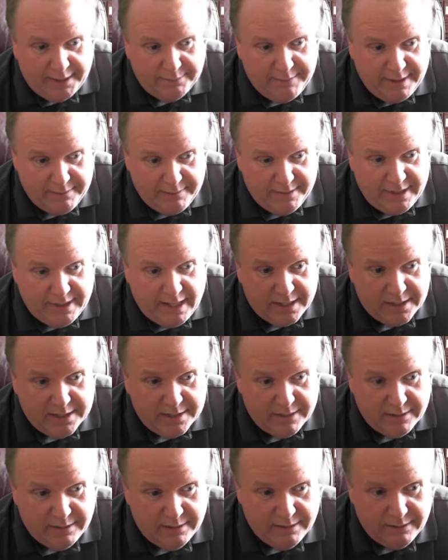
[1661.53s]
Maybe
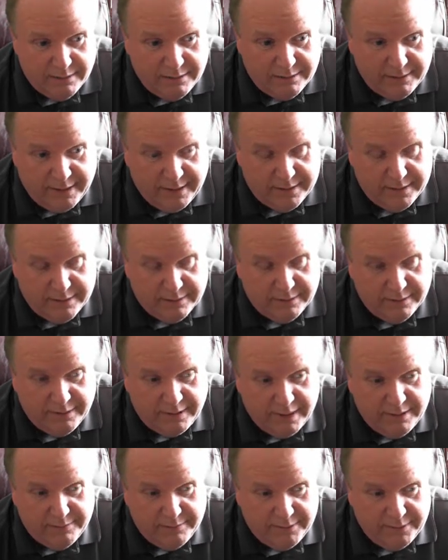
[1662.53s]
next year in
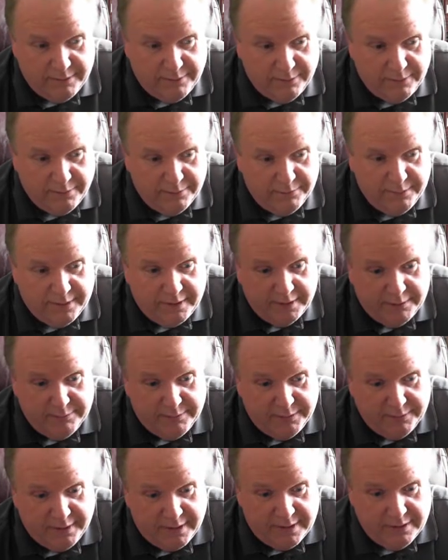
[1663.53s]
Cleveland, Lord
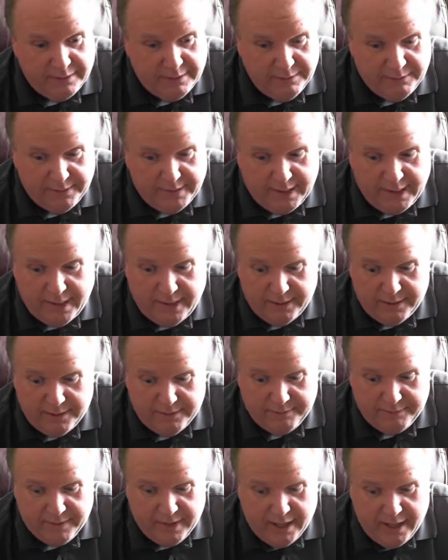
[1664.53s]
willing, we'll get to do that.
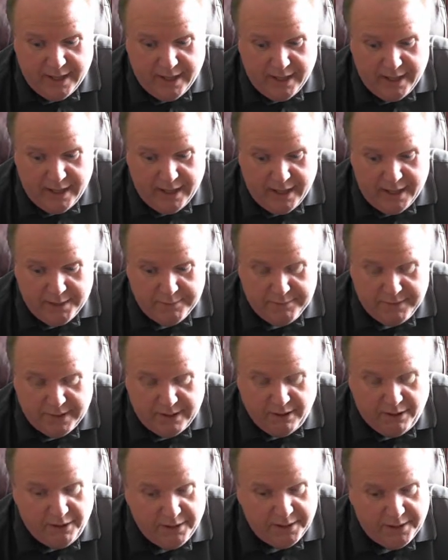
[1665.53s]

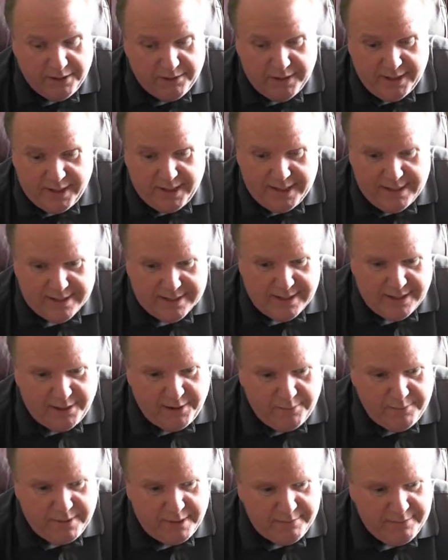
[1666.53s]
But all you guys, I
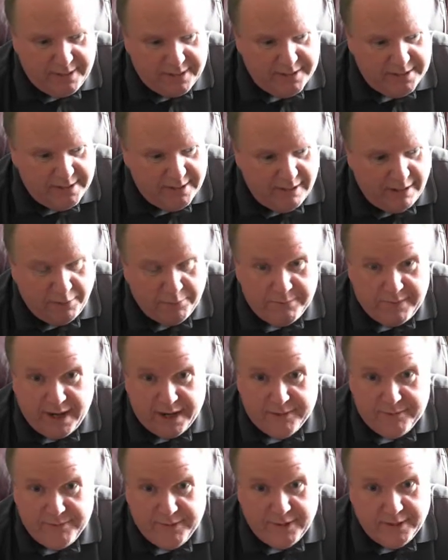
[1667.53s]
hope I mentioned it. Oh,
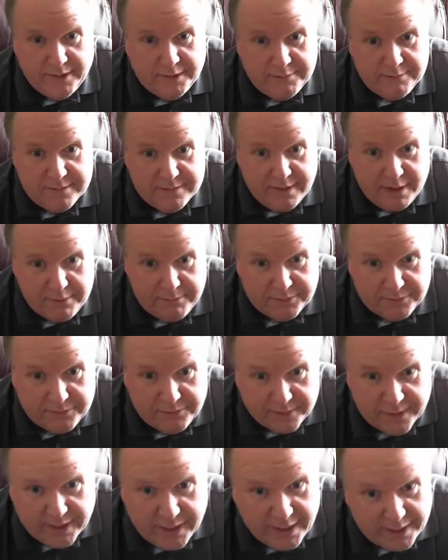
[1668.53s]
Mike Phillips, I almost
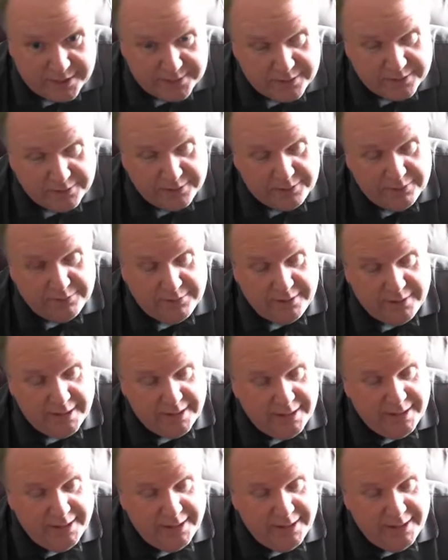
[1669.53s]
forgot you.